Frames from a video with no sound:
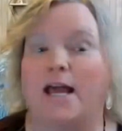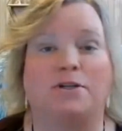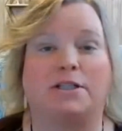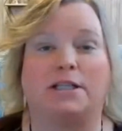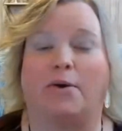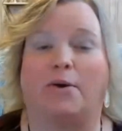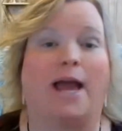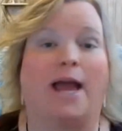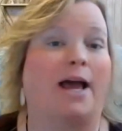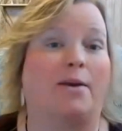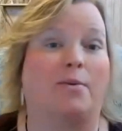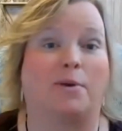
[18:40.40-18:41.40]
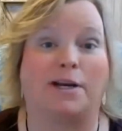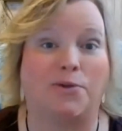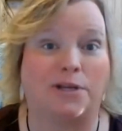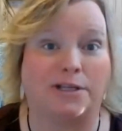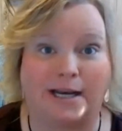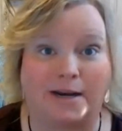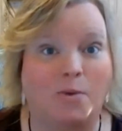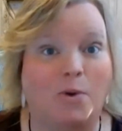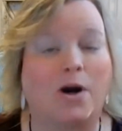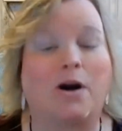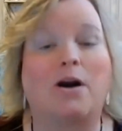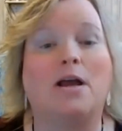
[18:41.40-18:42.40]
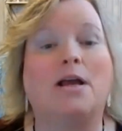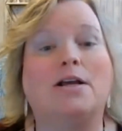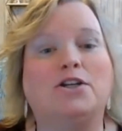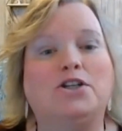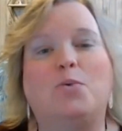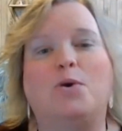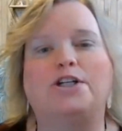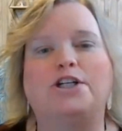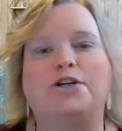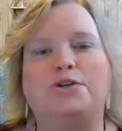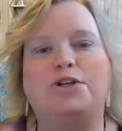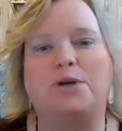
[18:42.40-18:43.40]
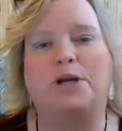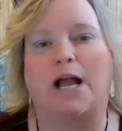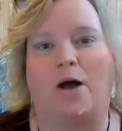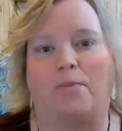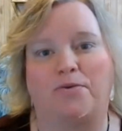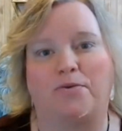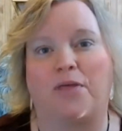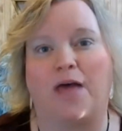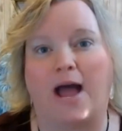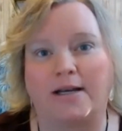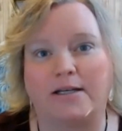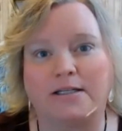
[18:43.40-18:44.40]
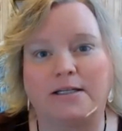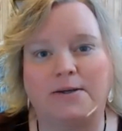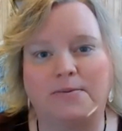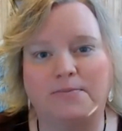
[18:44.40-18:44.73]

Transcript: I was just like, okay, I don't want to do this anymore. So what do you do to help through that?